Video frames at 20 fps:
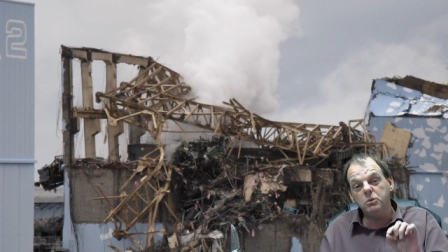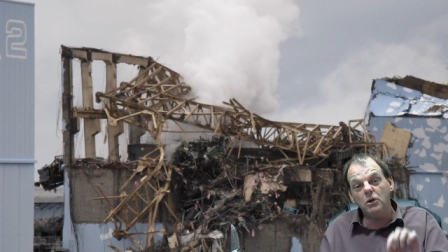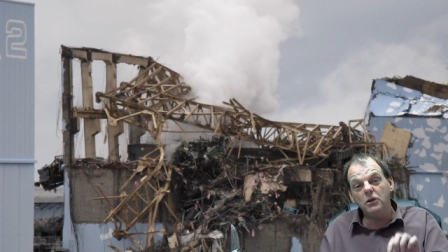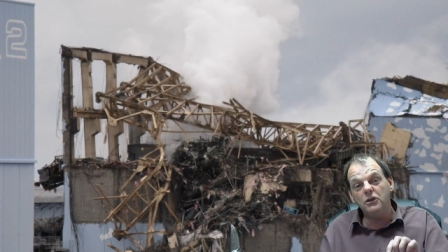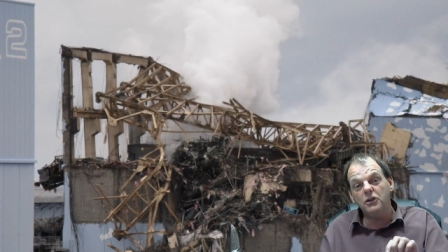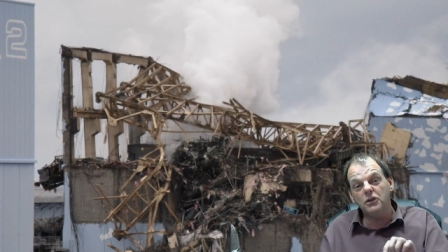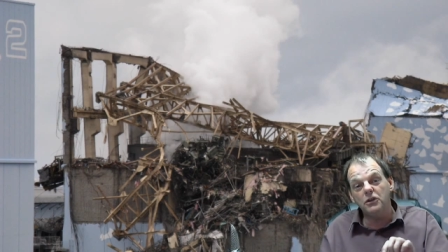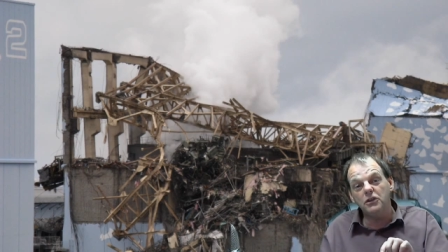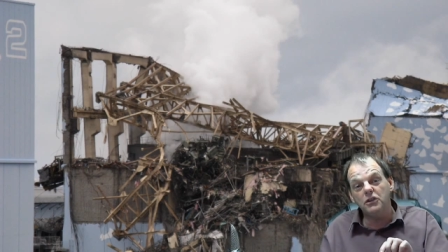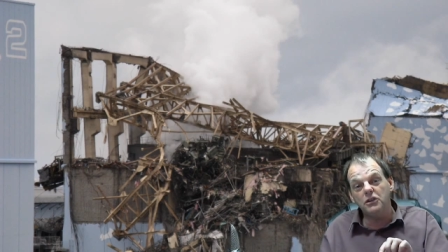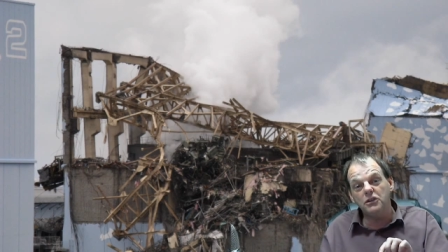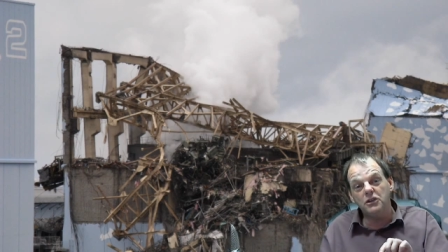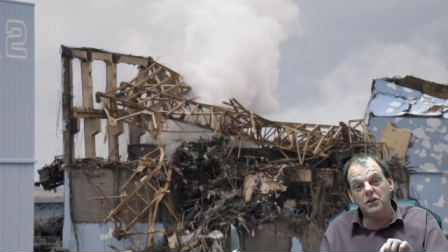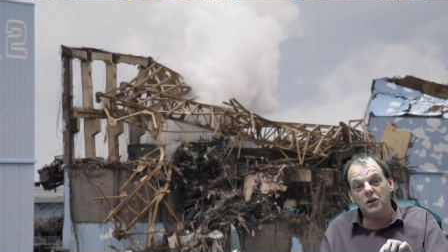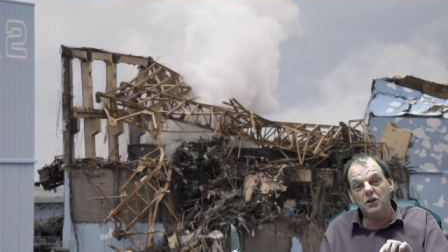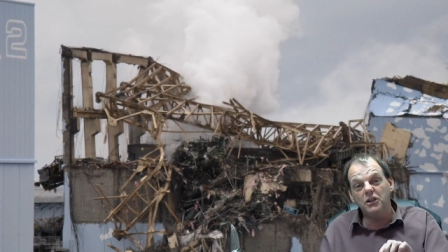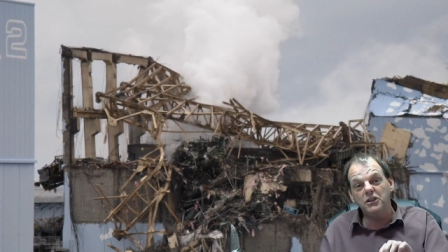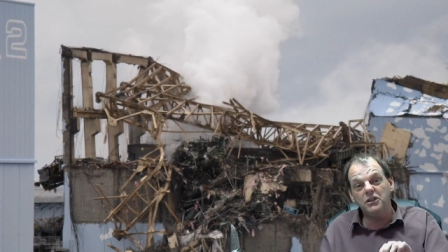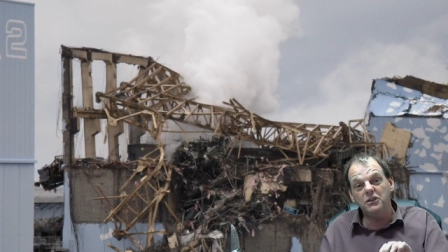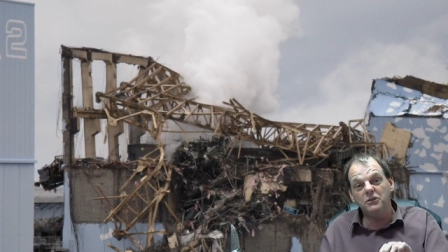one third the
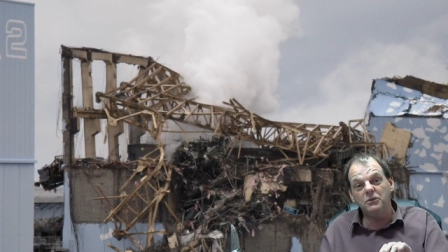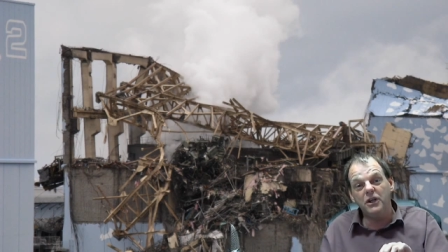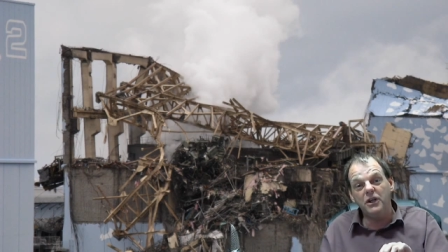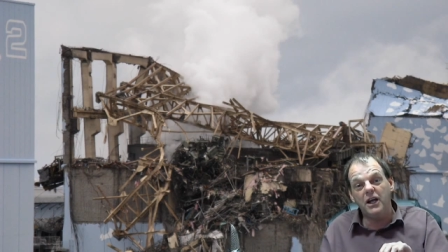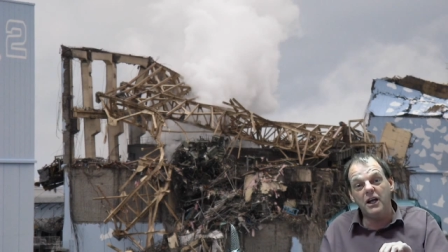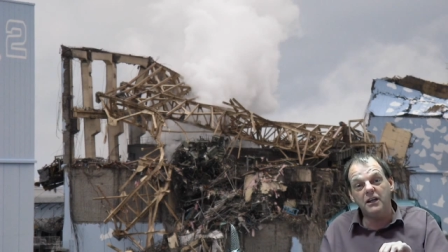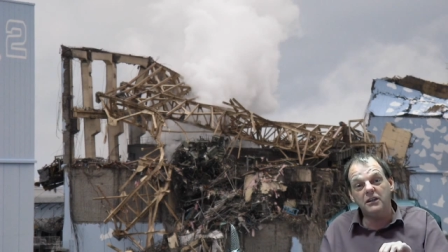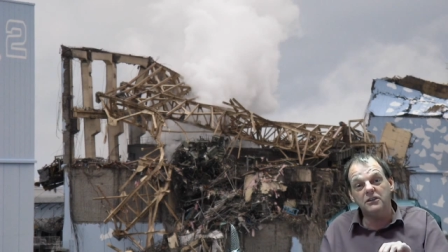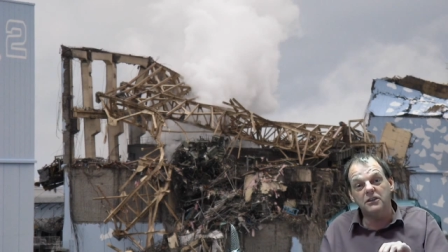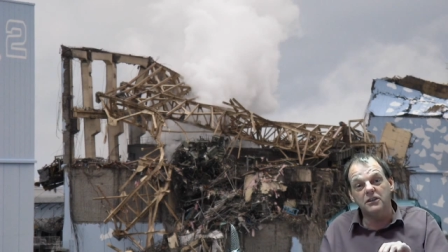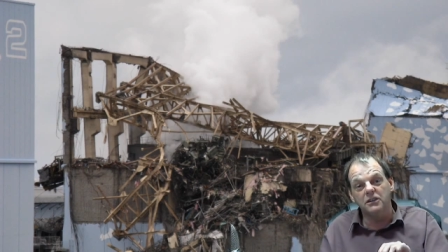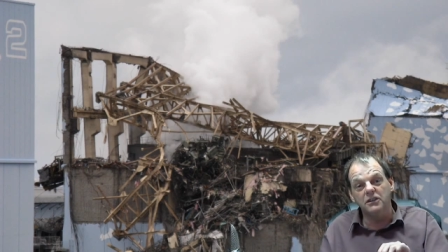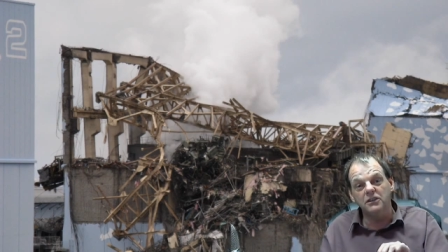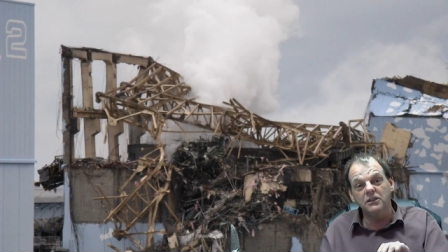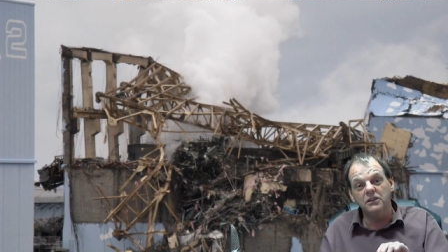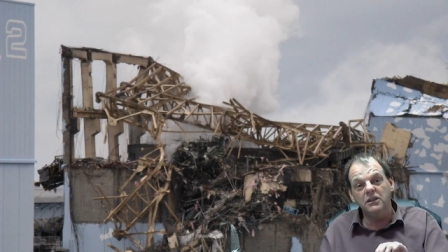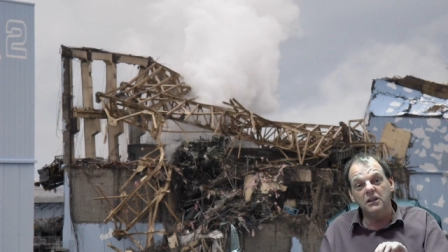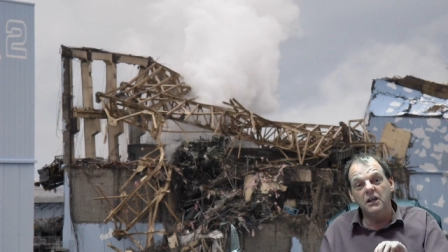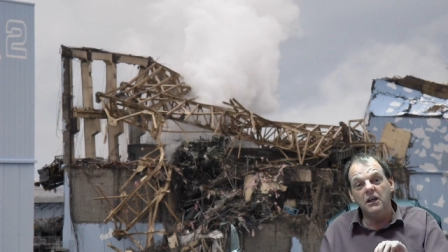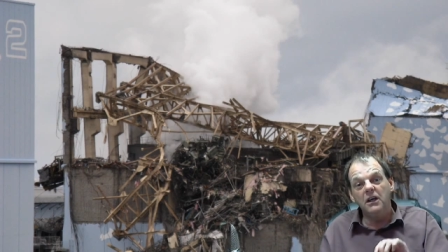size in
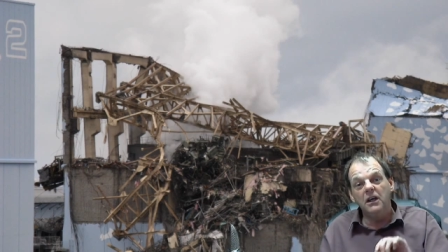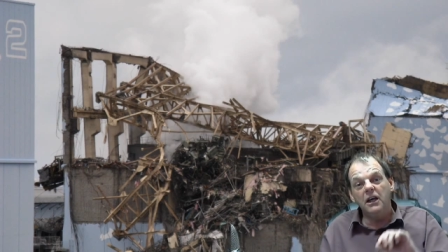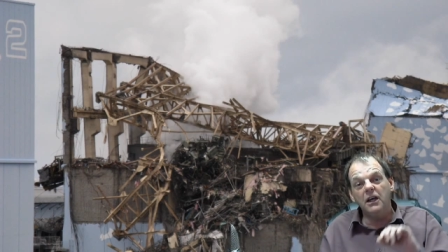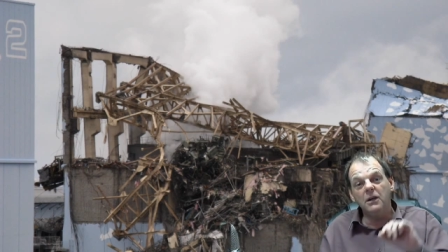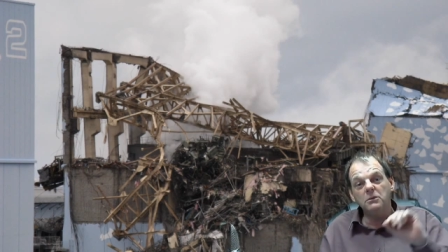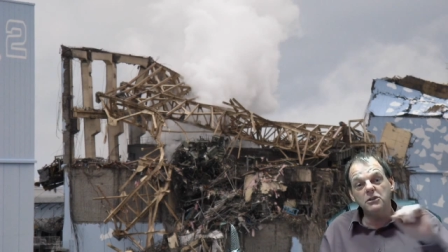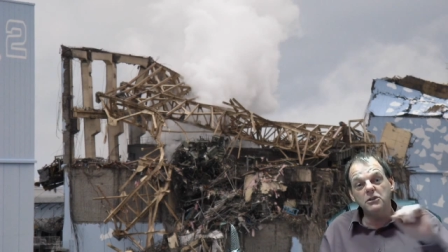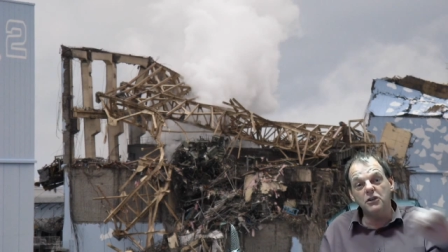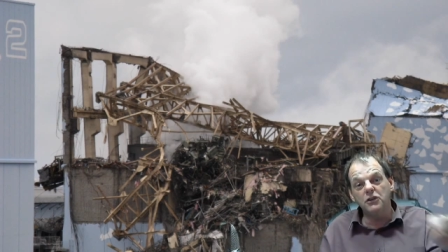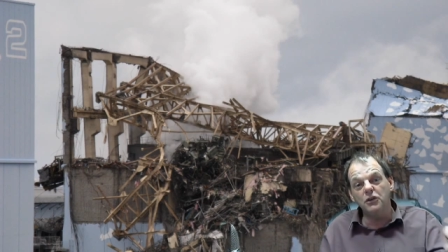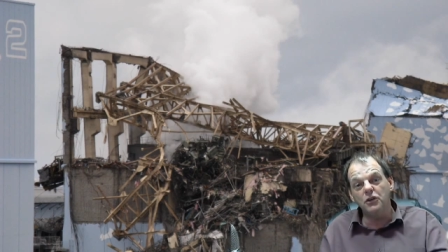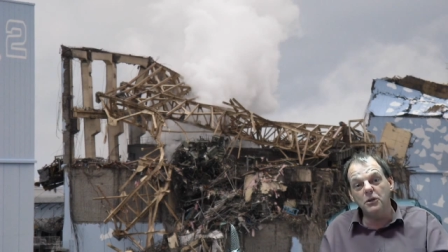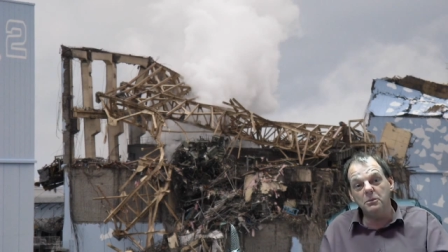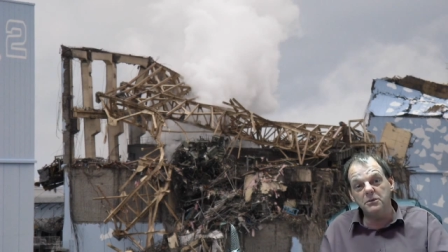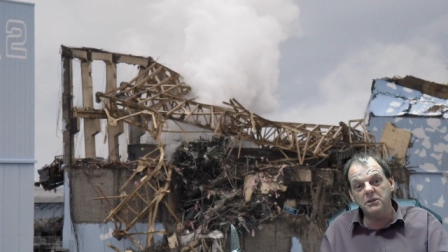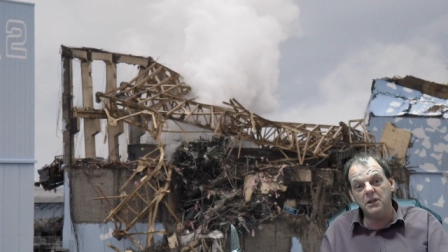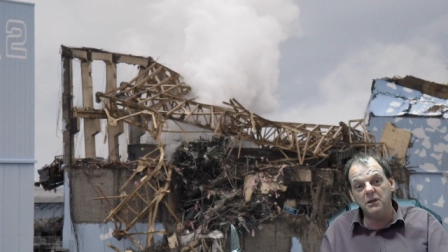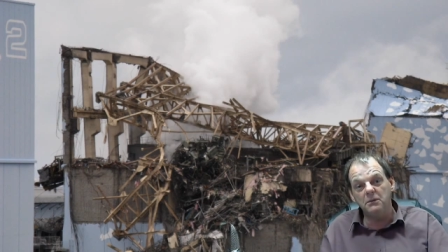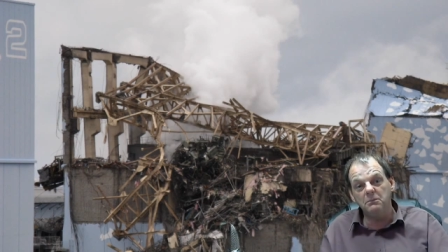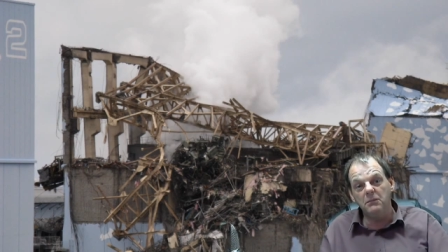reactors, and it was a
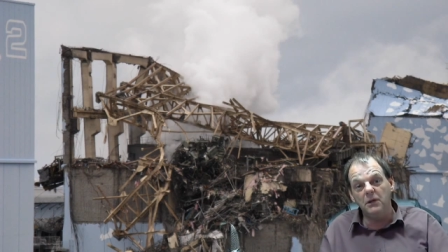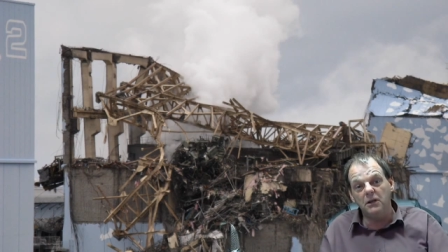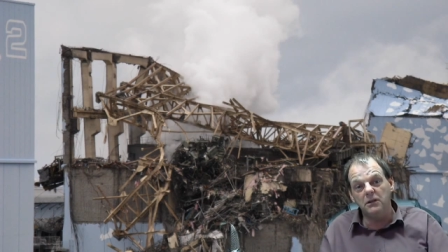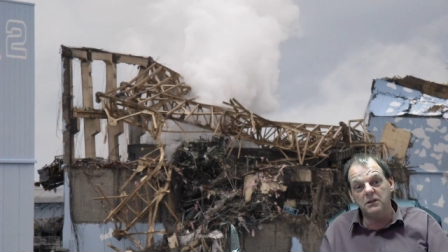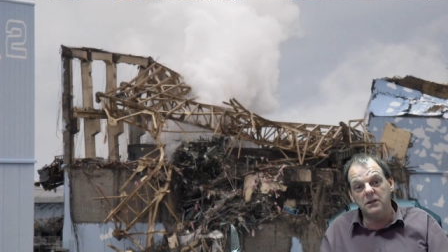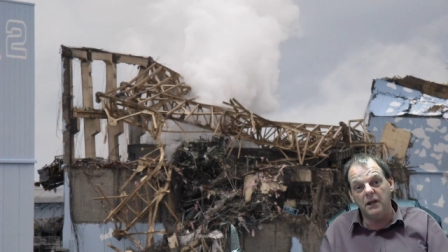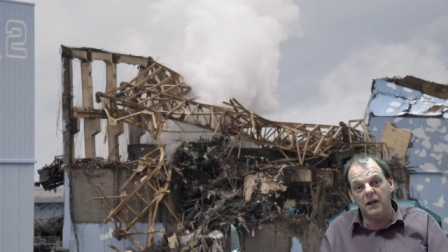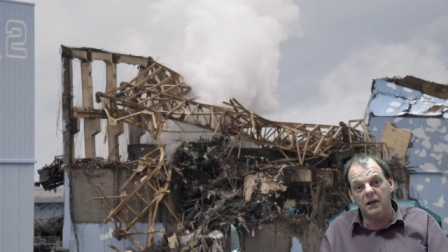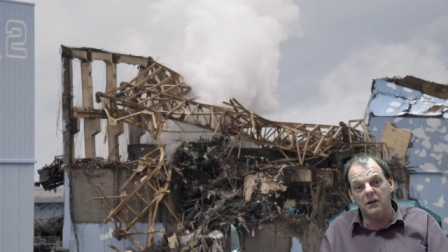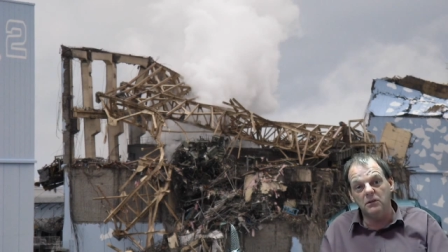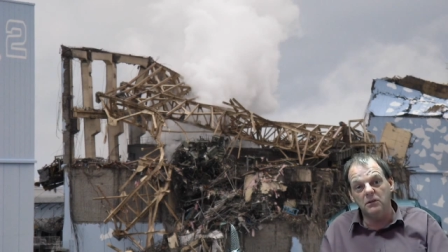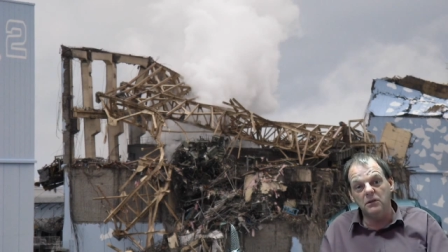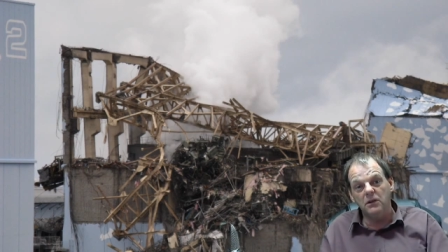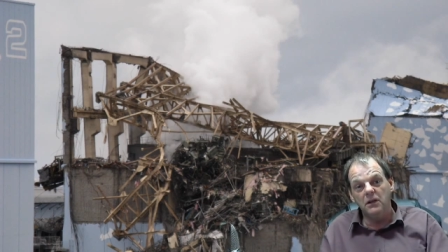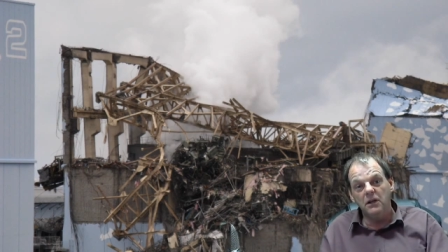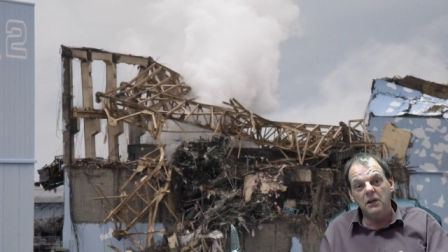30% meltdown.